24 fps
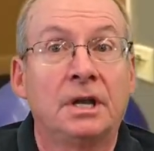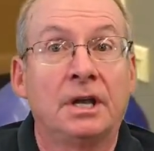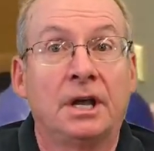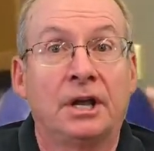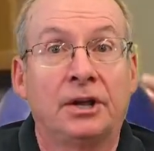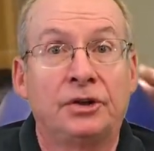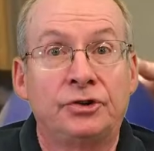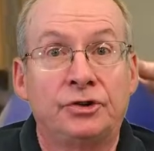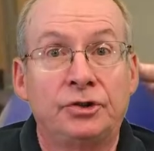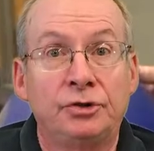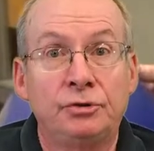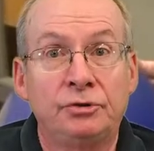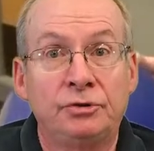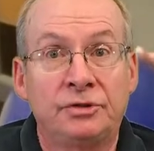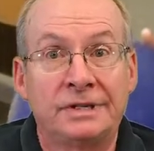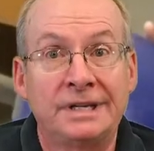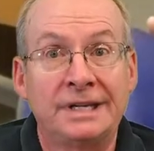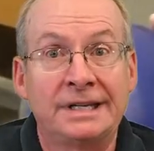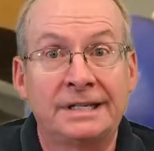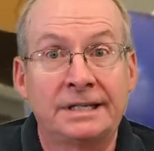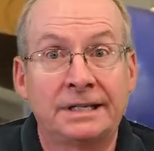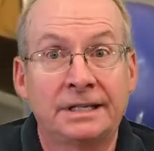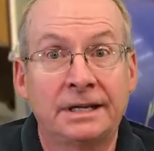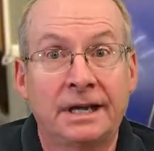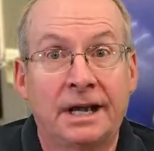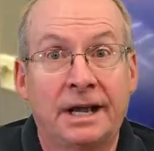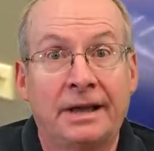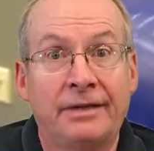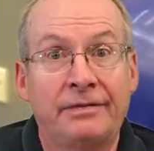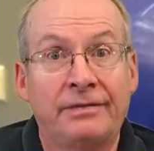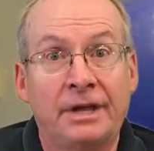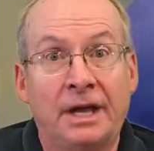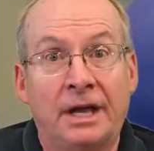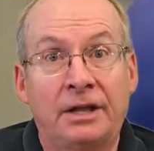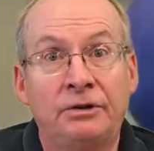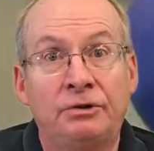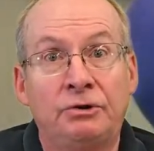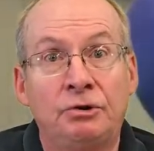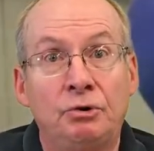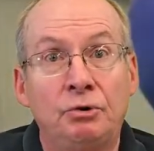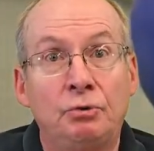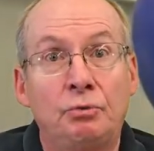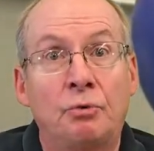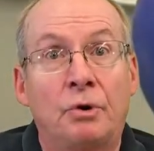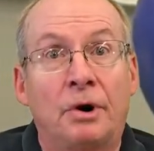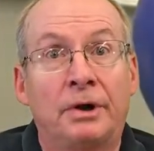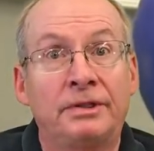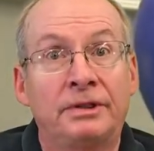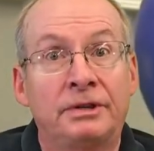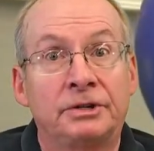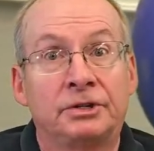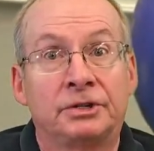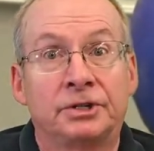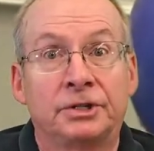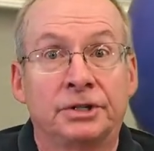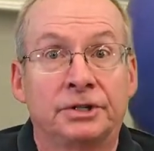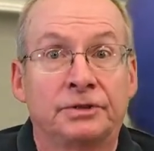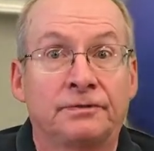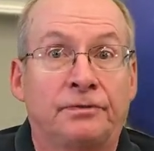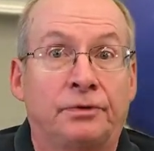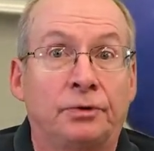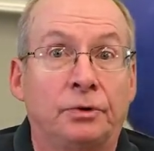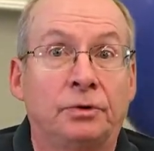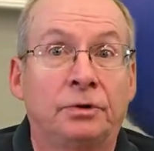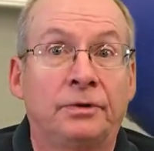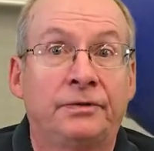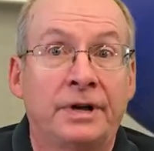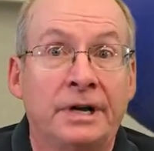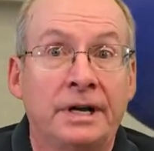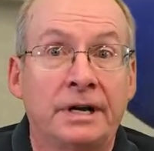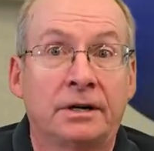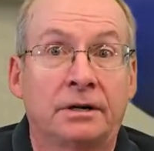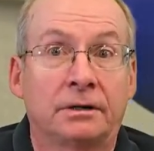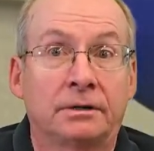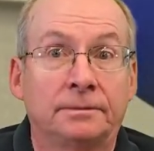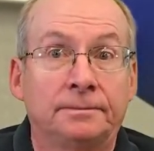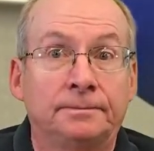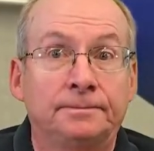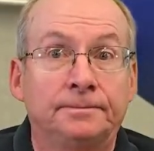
is use it and then do one that's just full of air.